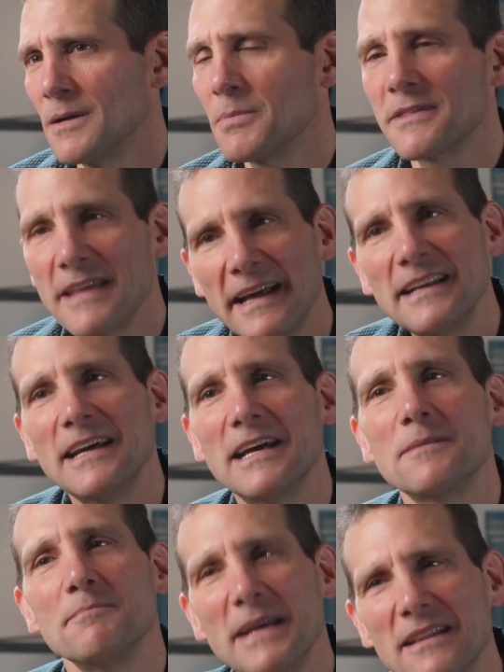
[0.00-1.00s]
But then
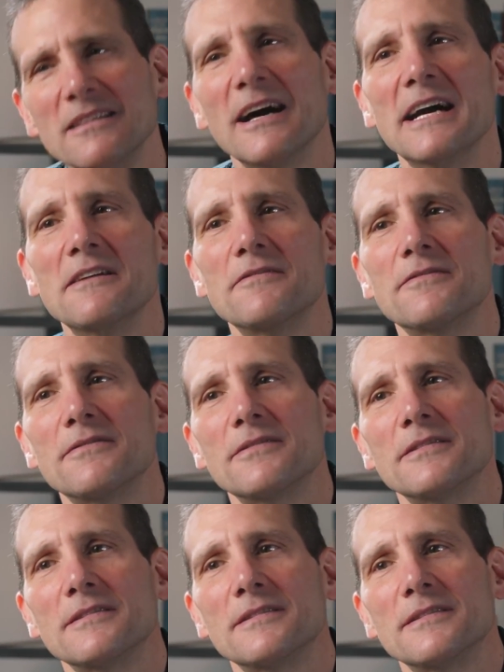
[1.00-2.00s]
at midlife,
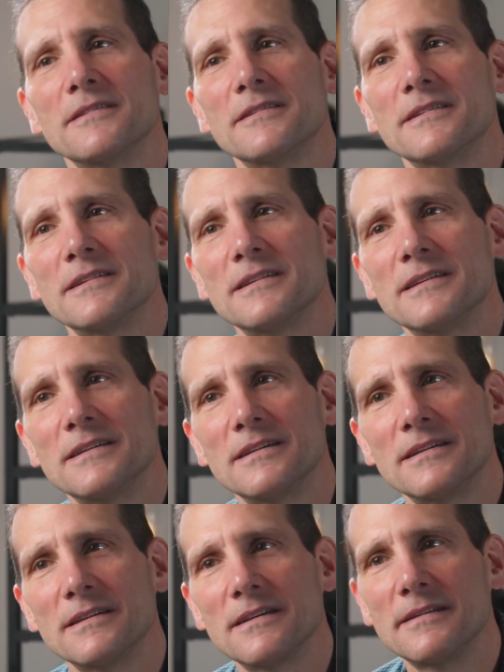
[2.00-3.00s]

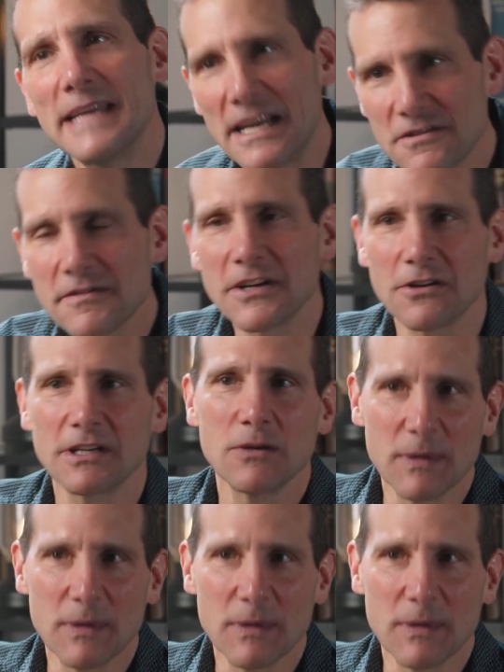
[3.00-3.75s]
the age of 30,